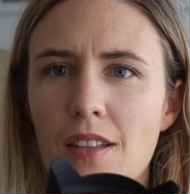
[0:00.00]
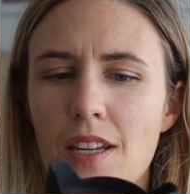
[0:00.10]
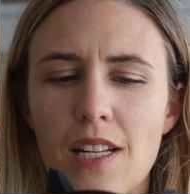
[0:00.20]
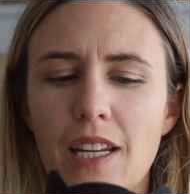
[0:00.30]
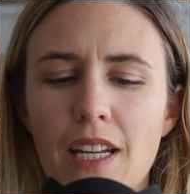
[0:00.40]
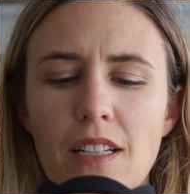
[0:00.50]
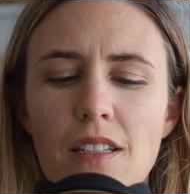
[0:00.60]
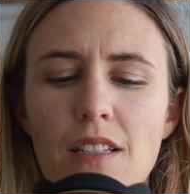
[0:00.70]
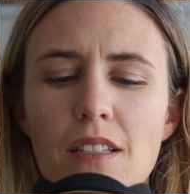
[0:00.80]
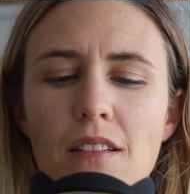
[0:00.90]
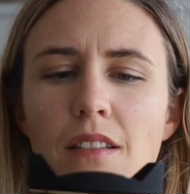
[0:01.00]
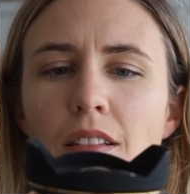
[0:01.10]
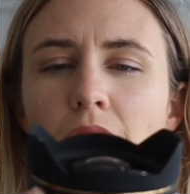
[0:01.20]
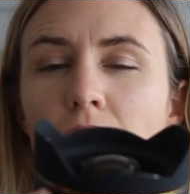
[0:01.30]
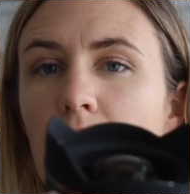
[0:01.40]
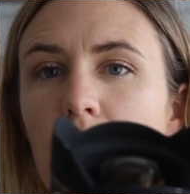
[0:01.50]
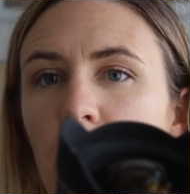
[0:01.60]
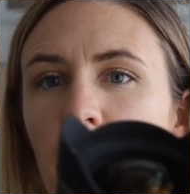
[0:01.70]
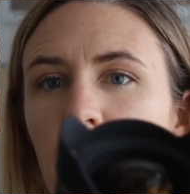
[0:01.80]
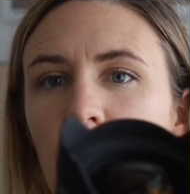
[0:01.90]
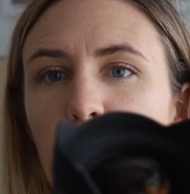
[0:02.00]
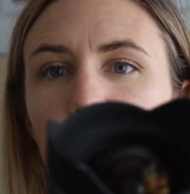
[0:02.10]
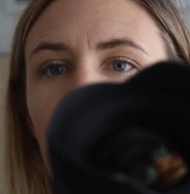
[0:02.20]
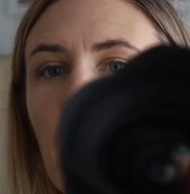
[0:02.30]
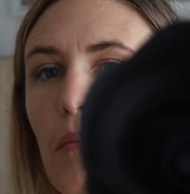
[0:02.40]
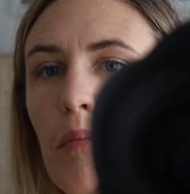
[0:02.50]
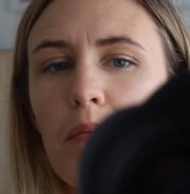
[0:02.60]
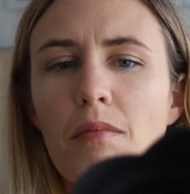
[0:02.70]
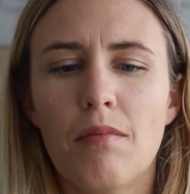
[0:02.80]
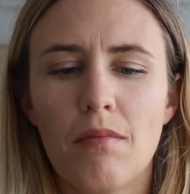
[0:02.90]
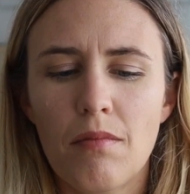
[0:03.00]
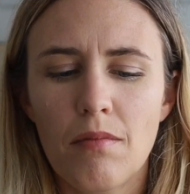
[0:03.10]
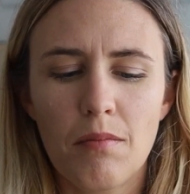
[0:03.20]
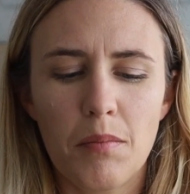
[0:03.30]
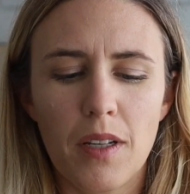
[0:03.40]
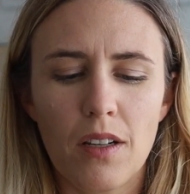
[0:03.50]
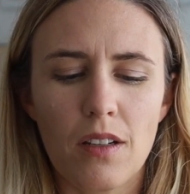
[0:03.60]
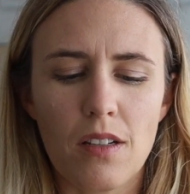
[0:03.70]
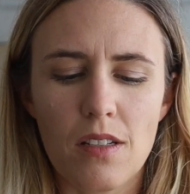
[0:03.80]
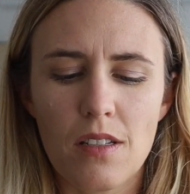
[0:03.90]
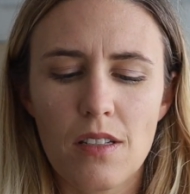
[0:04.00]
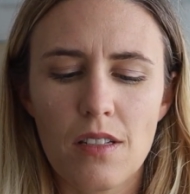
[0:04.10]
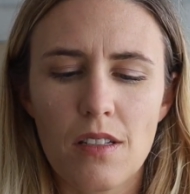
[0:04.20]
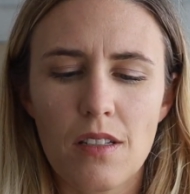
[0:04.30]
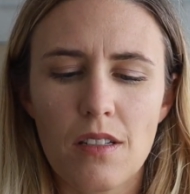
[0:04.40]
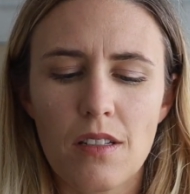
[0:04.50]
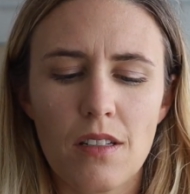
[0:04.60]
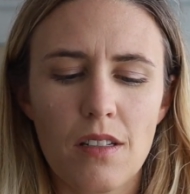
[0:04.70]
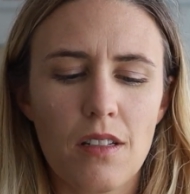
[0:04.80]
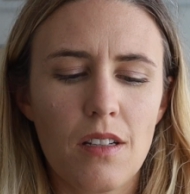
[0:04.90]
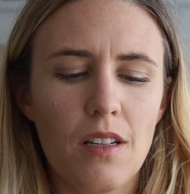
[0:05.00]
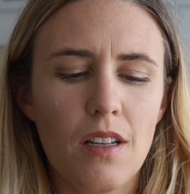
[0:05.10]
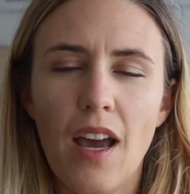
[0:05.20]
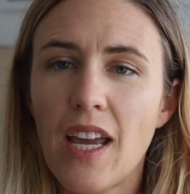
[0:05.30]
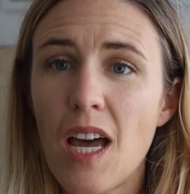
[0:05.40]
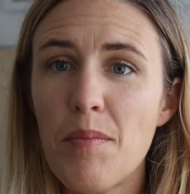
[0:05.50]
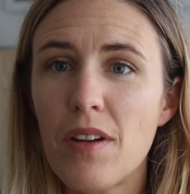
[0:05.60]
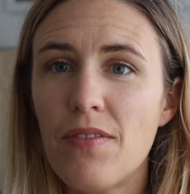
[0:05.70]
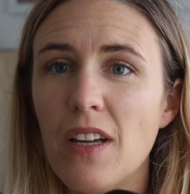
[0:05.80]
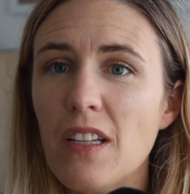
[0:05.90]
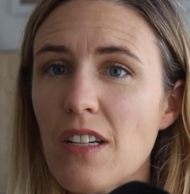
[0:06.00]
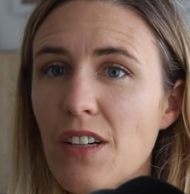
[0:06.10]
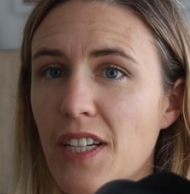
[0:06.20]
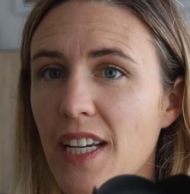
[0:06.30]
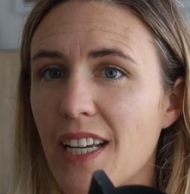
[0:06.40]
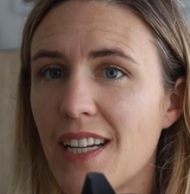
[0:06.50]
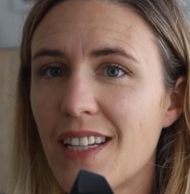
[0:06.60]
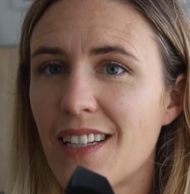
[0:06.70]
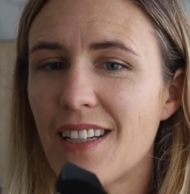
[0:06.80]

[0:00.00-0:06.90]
This lens is so hard to keep clean because I can't put a filter on it.